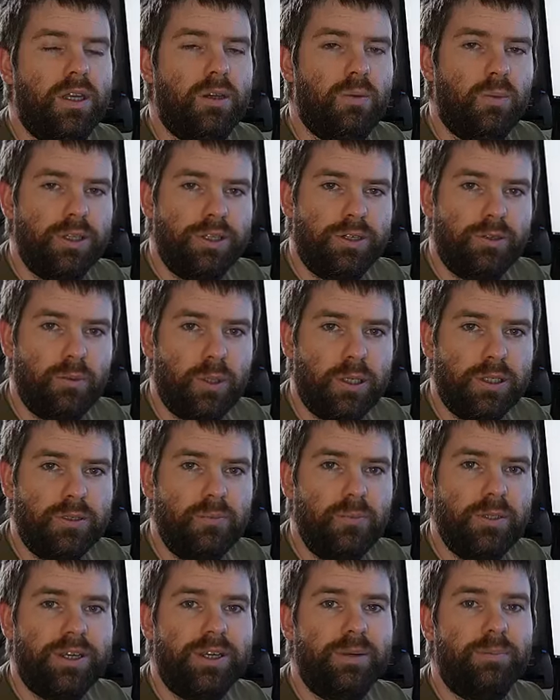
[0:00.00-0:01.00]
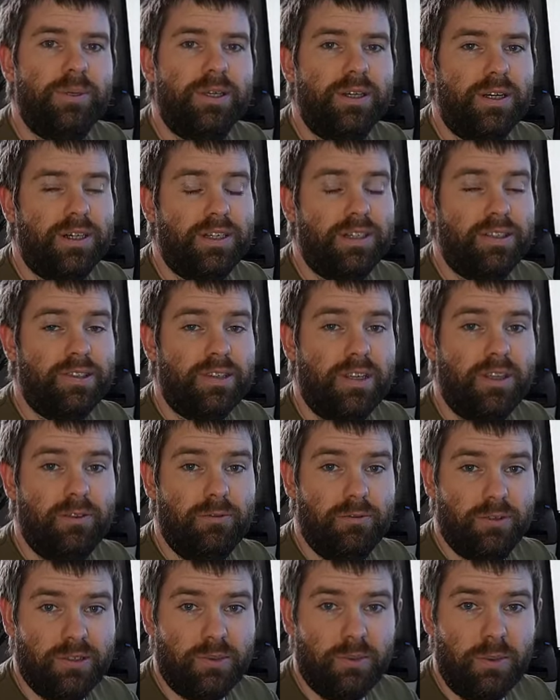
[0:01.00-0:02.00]
When you're working with APIs and the
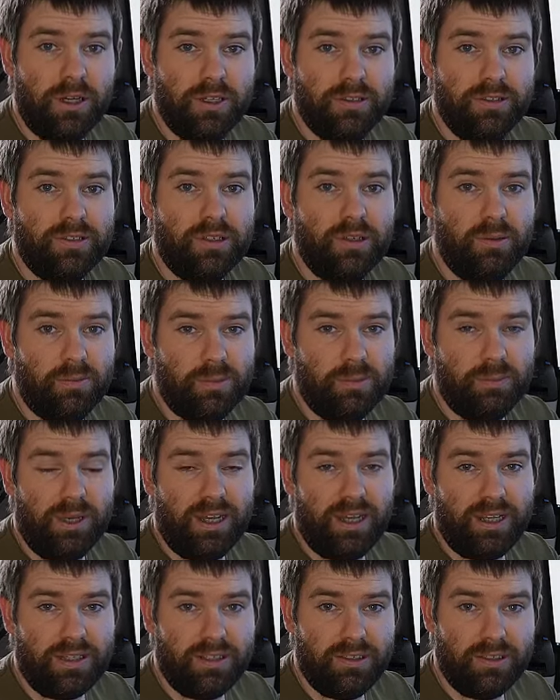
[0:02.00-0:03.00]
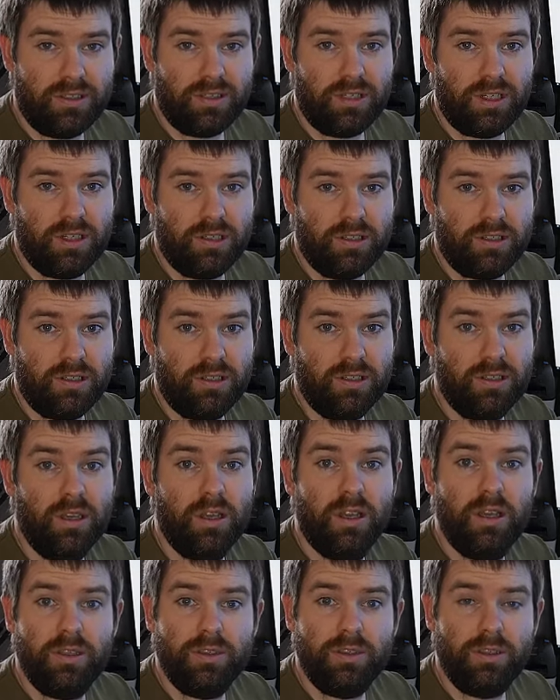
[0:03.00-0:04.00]
response comes back as JSON,
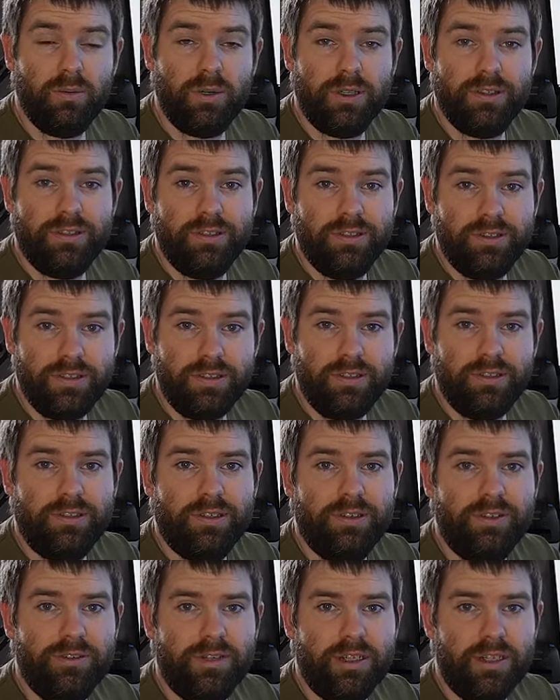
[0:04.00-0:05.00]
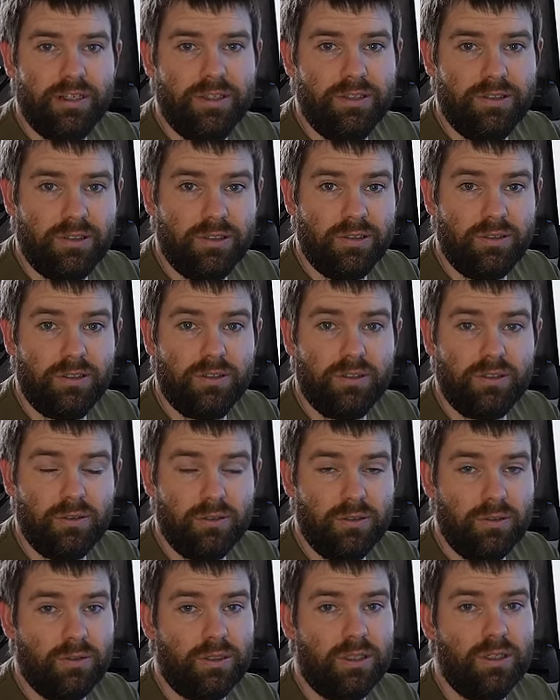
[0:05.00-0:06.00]
you want to deserialize it so
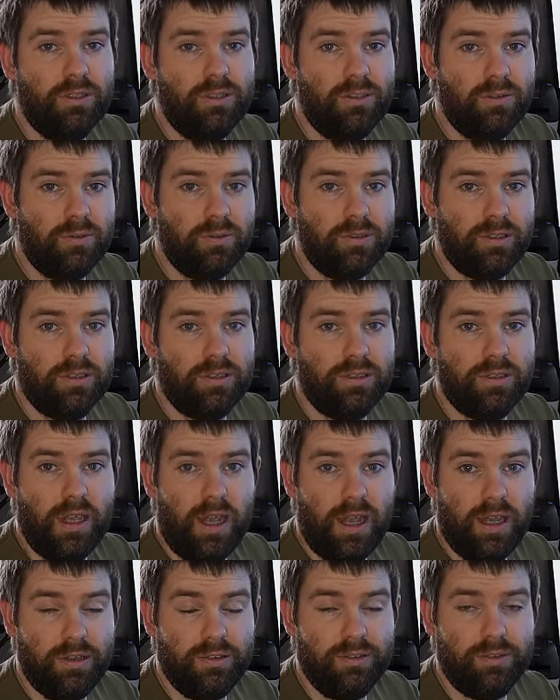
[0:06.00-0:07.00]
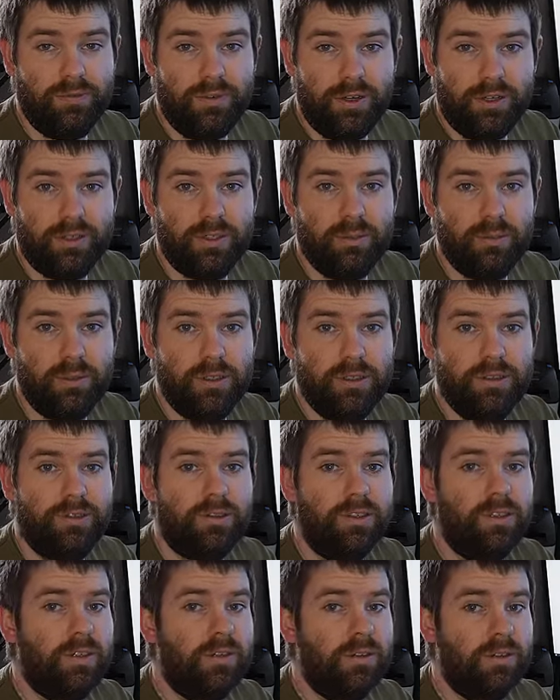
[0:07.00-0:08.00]
you can use it as variables
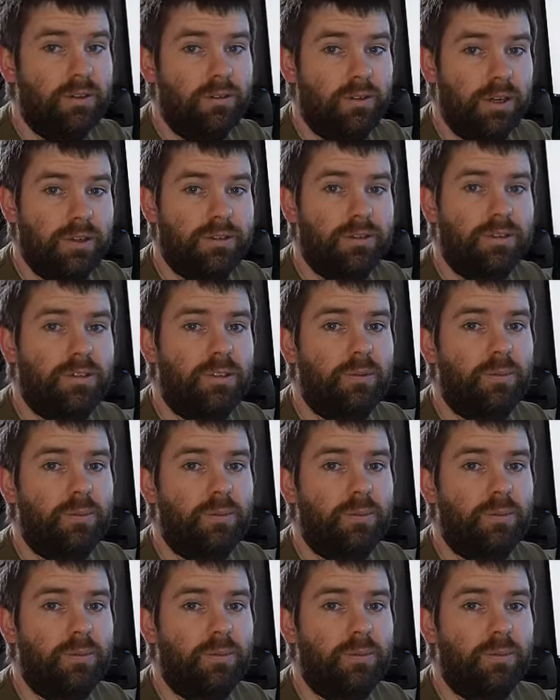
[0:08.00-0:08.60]
in the rest of your